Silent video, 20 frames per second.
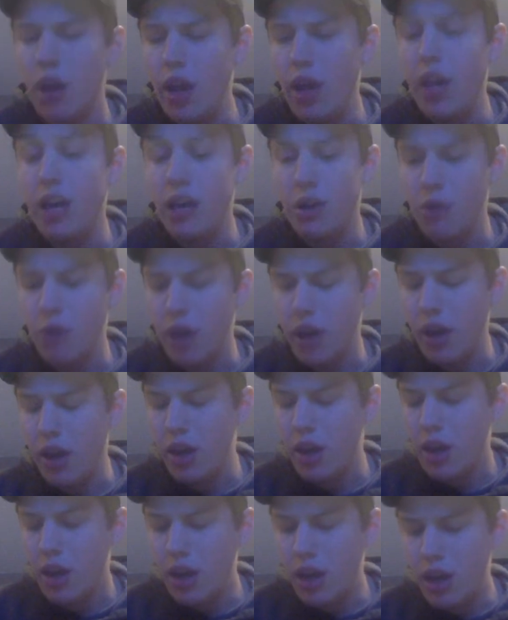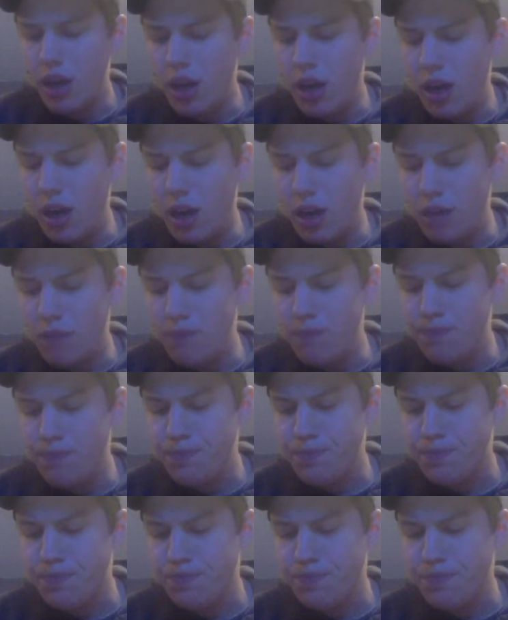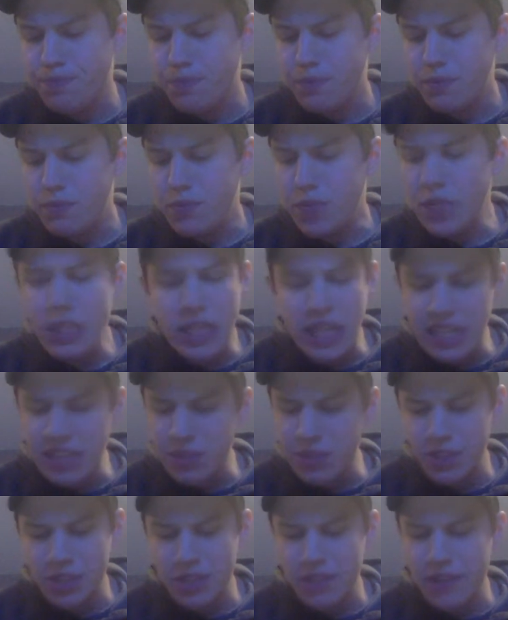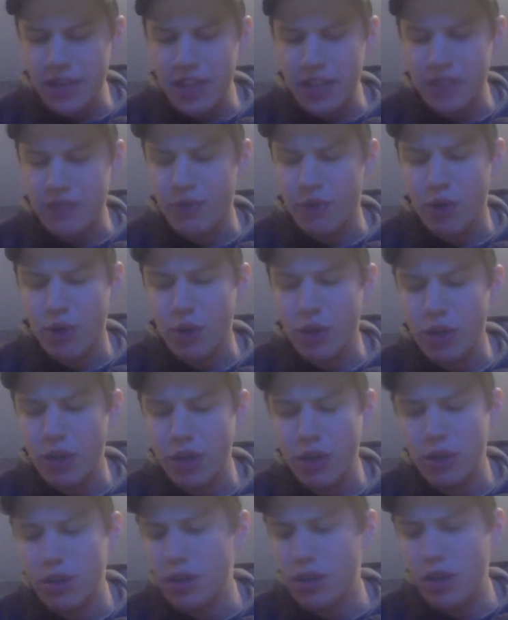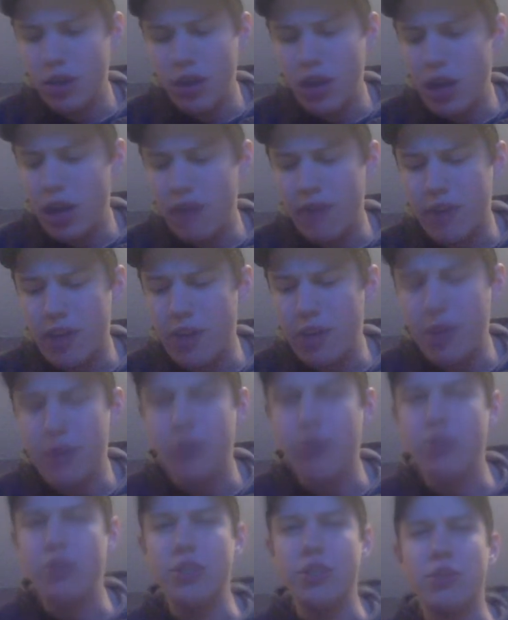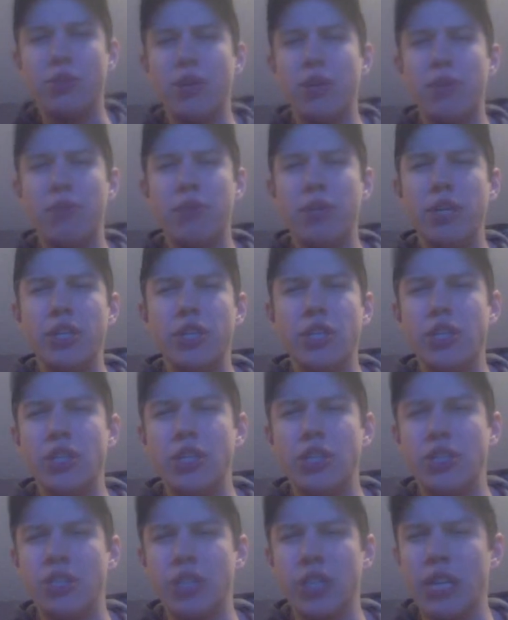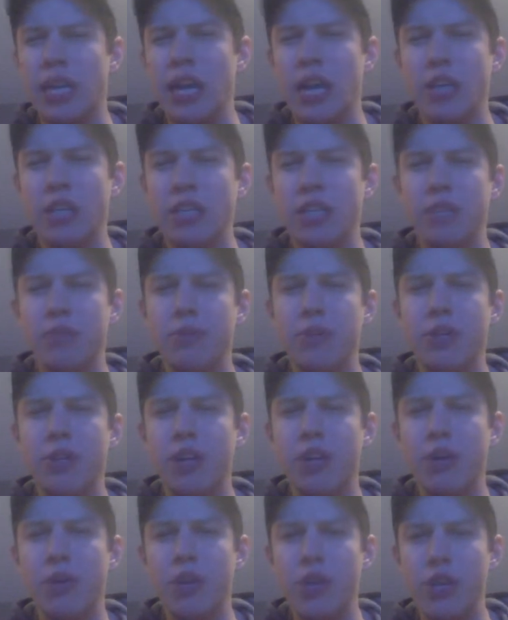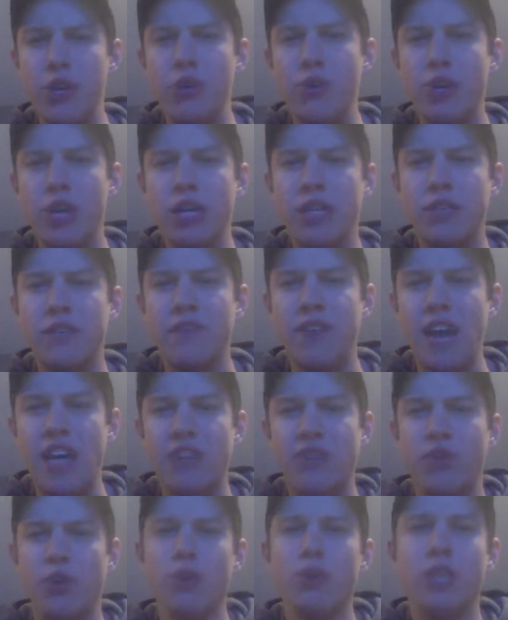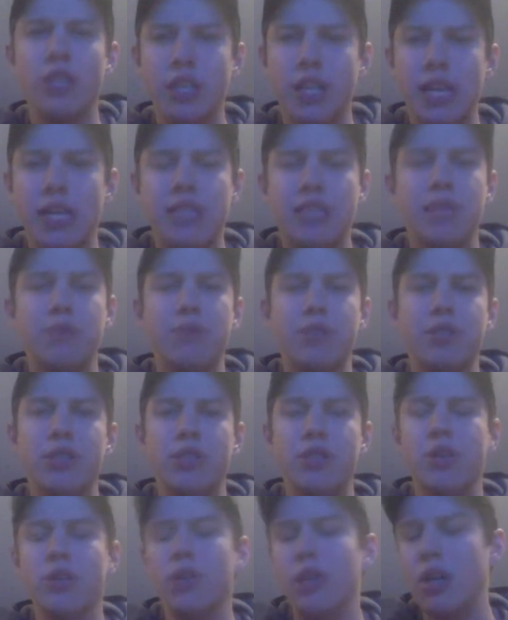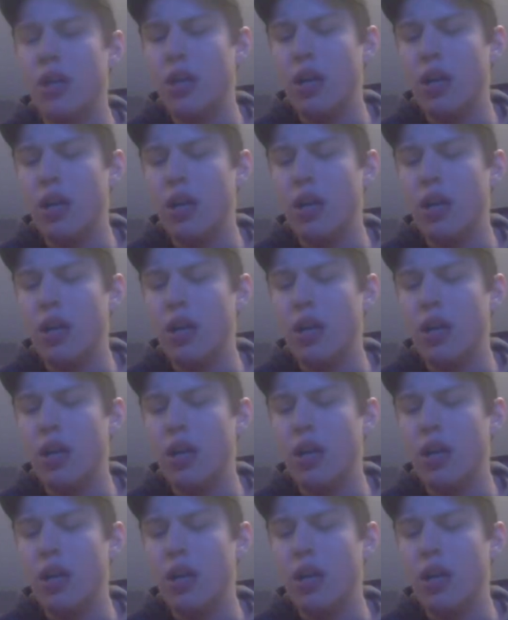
Anyway, the next one's the Fast Forward. I've already been through this one. I'm pretty sure it's just a guaranteed immunity where you get to fast forward to the next episode.